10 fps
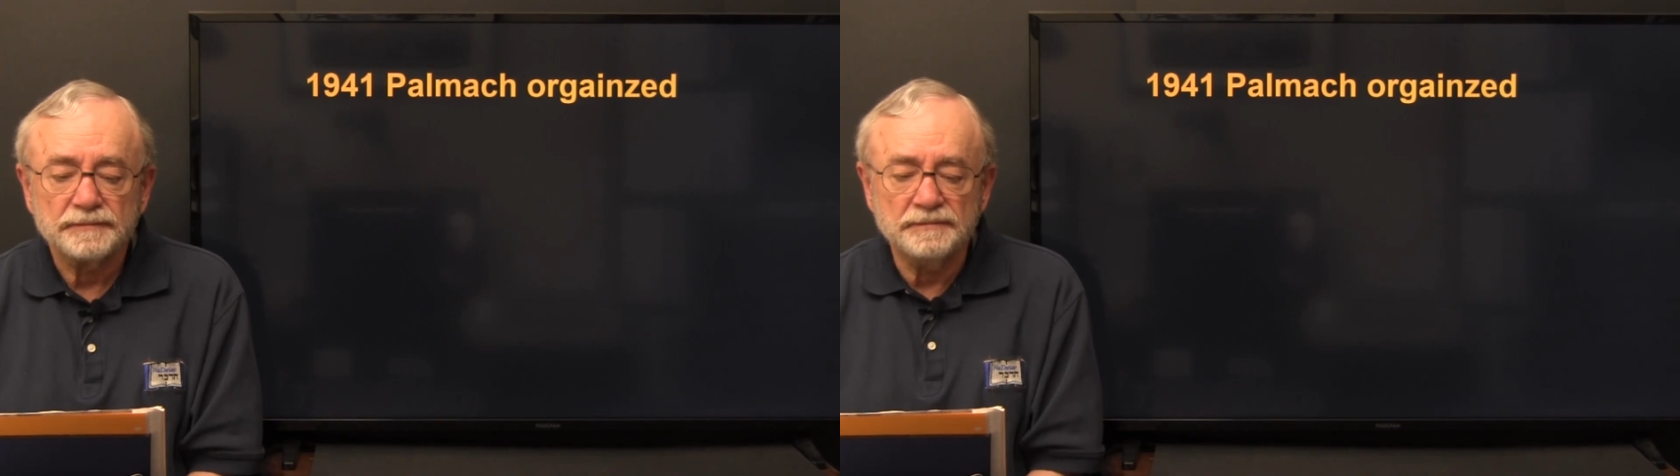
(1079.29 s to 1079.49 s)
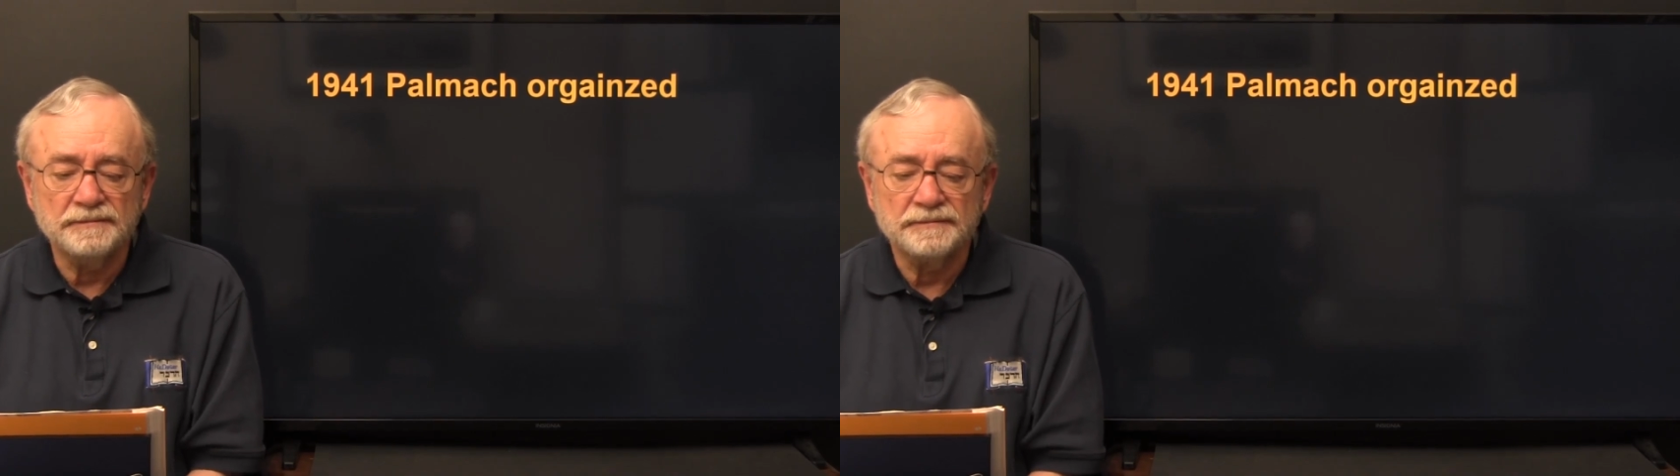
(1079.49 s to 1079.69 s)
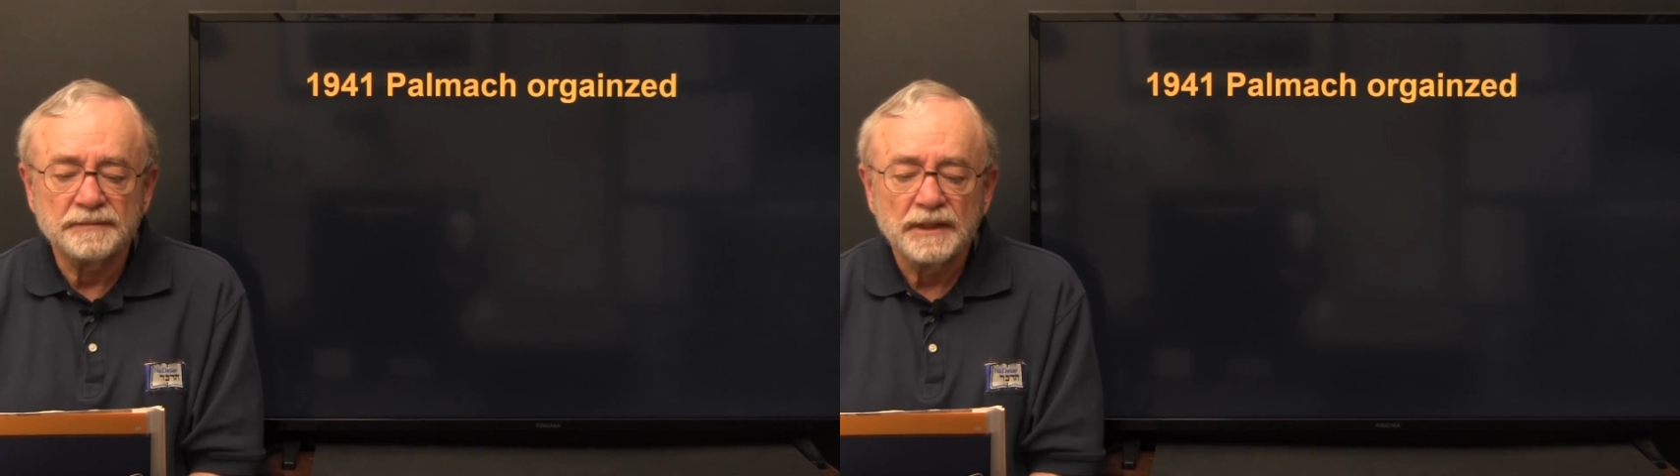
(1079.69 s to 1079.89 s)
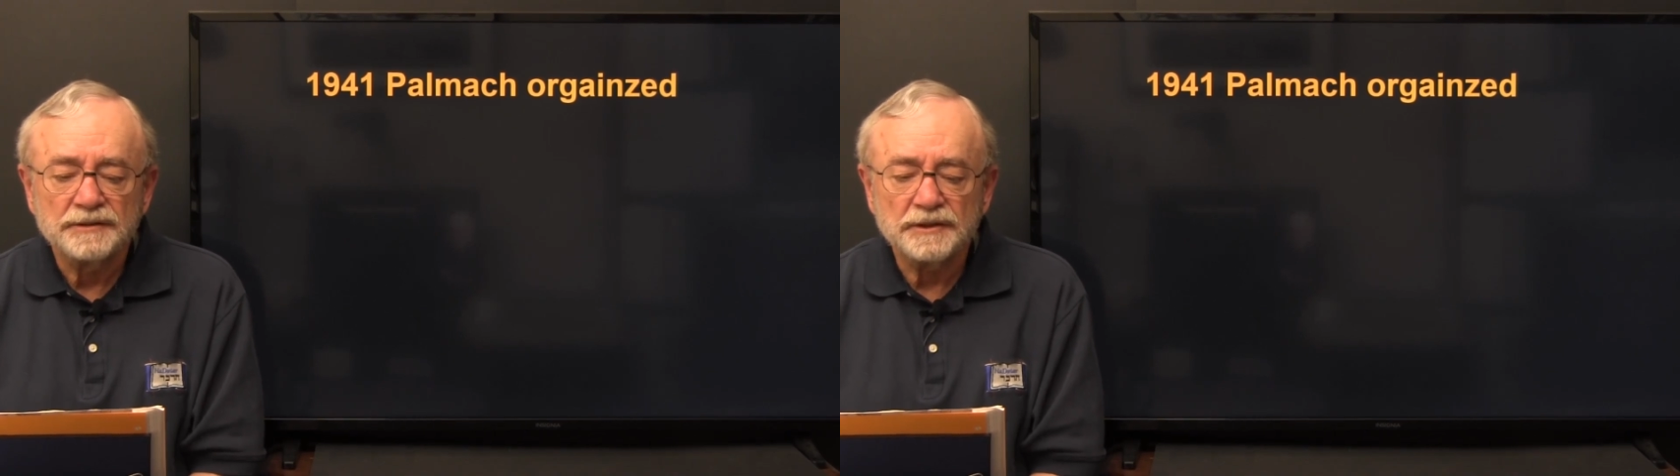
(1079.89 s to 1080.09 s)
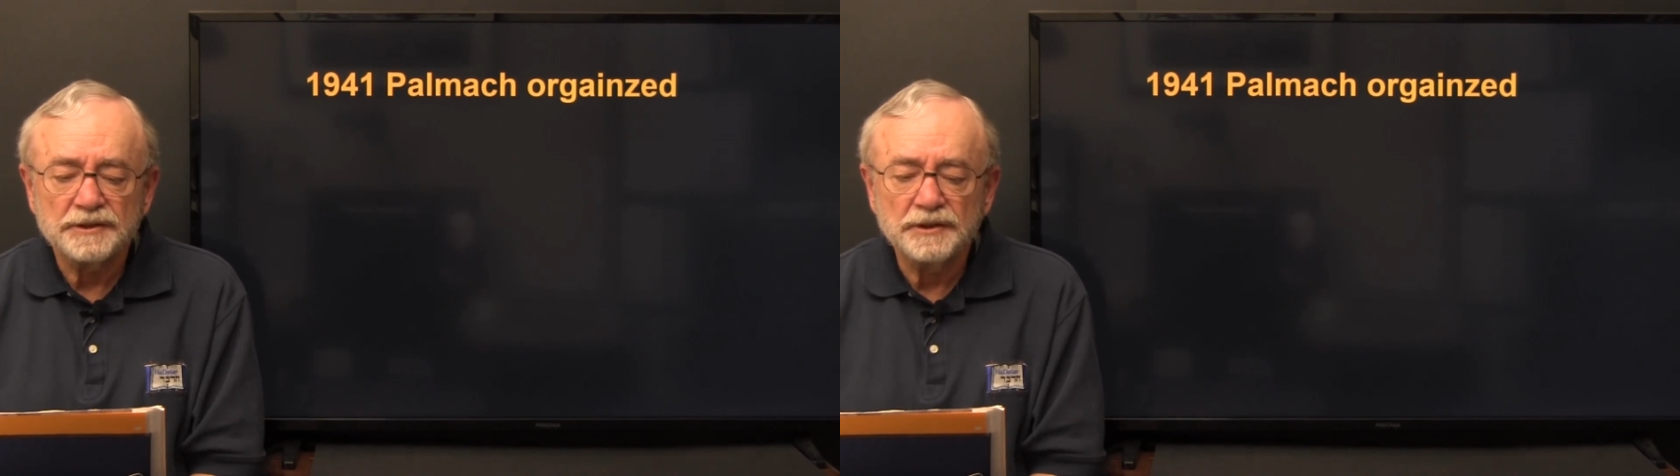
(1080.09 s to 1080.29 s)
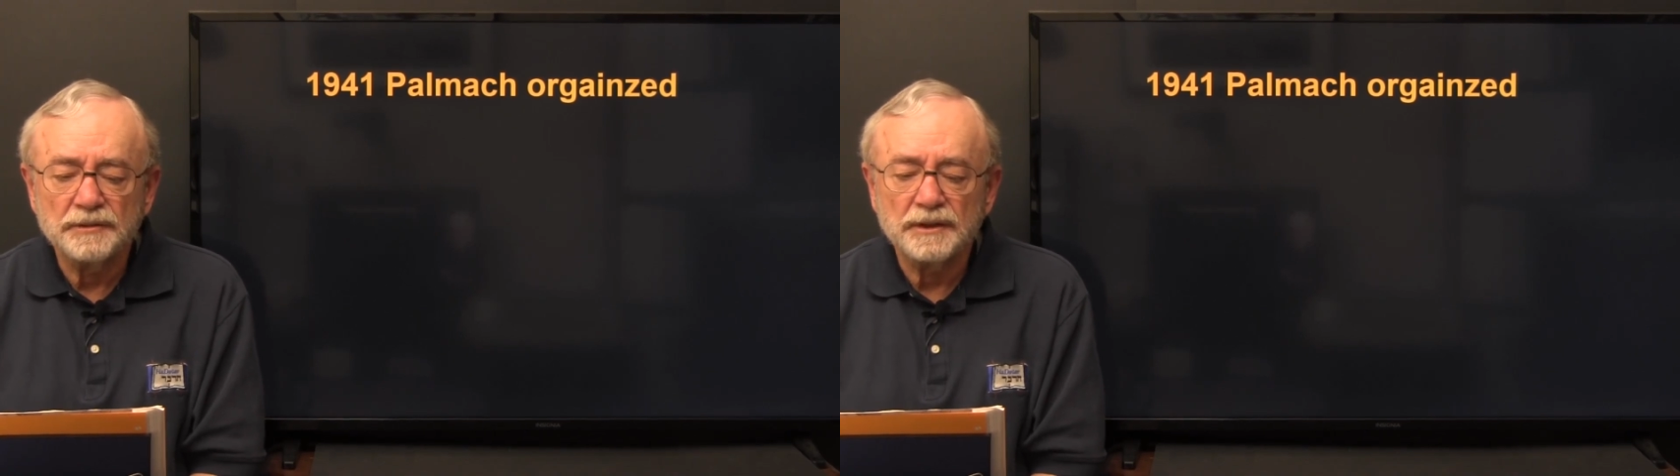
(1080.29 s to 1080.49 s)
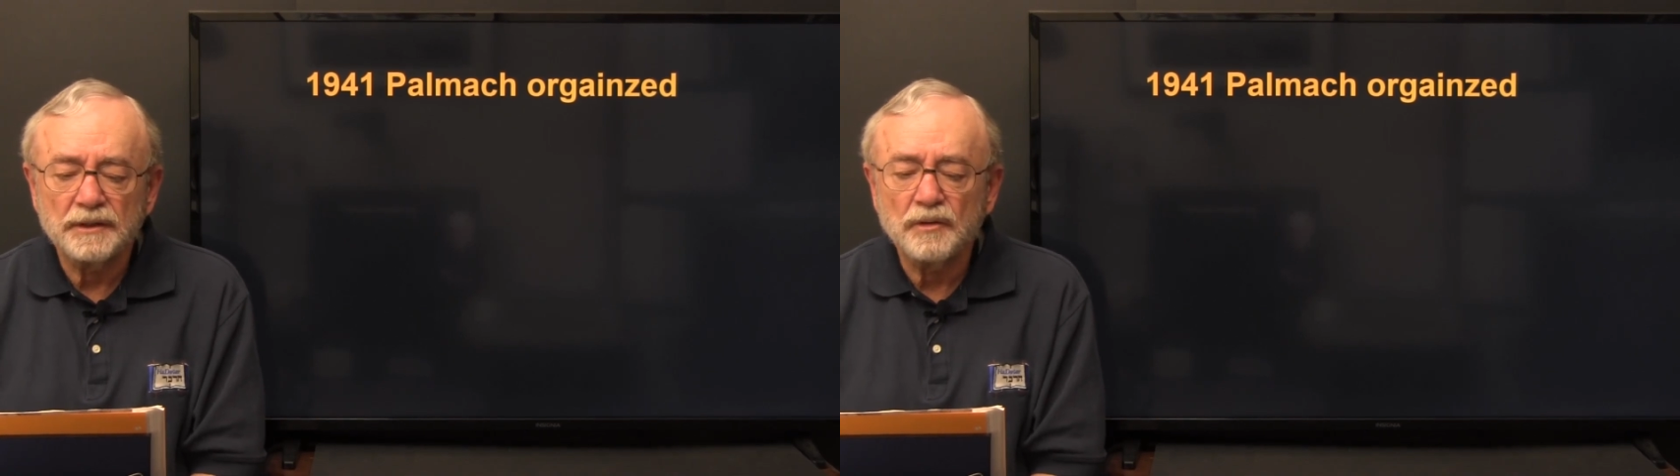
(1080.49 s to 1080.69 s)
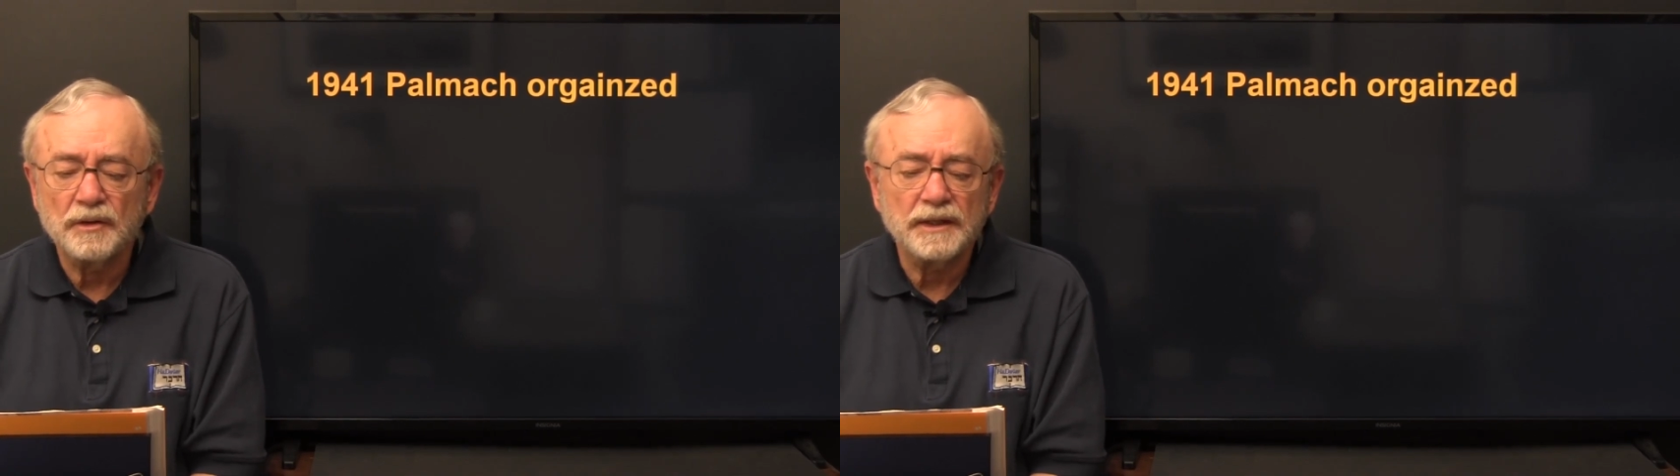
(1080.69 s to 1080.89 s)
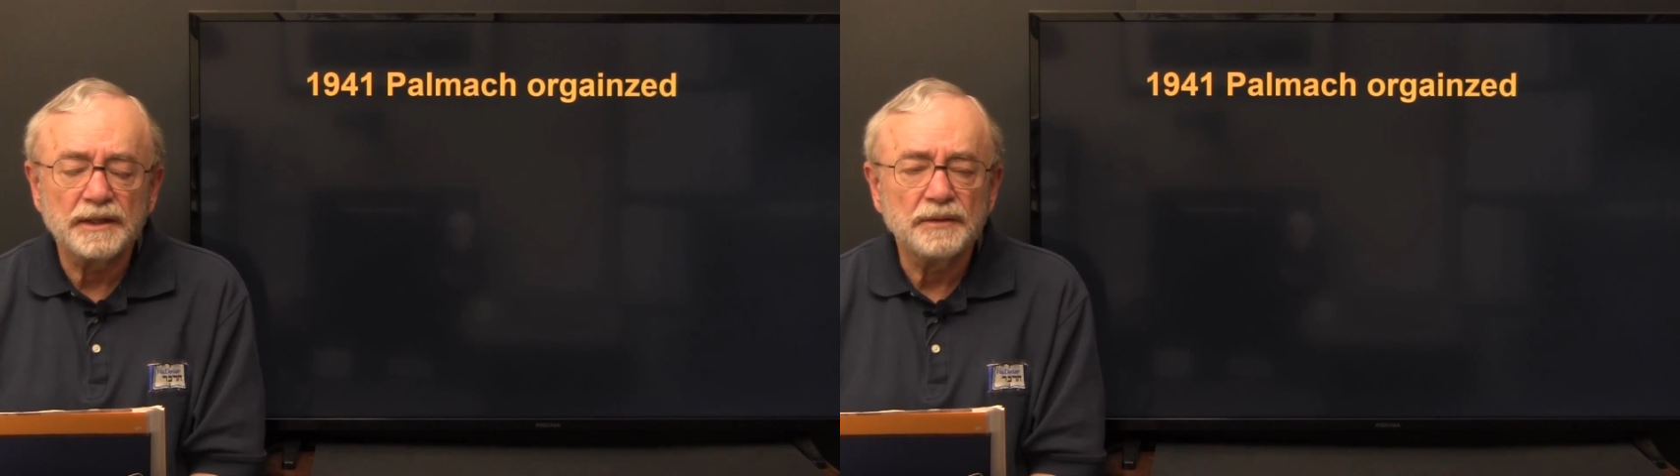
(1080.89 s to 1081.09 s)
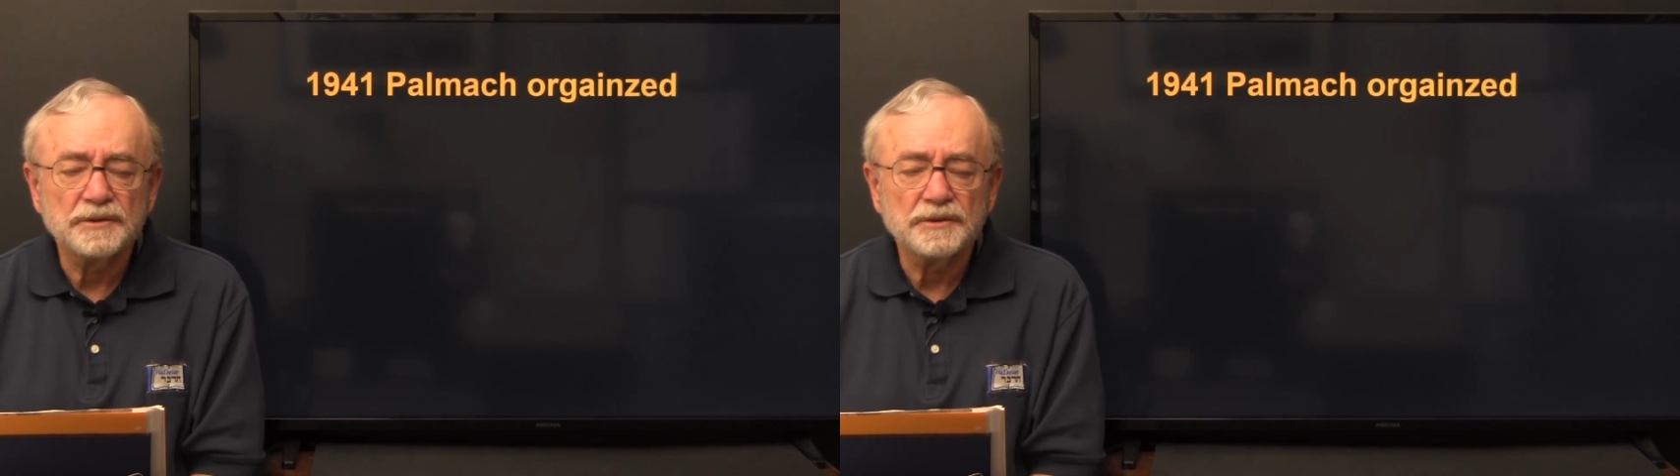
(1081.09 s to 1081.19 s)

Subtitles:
accordingly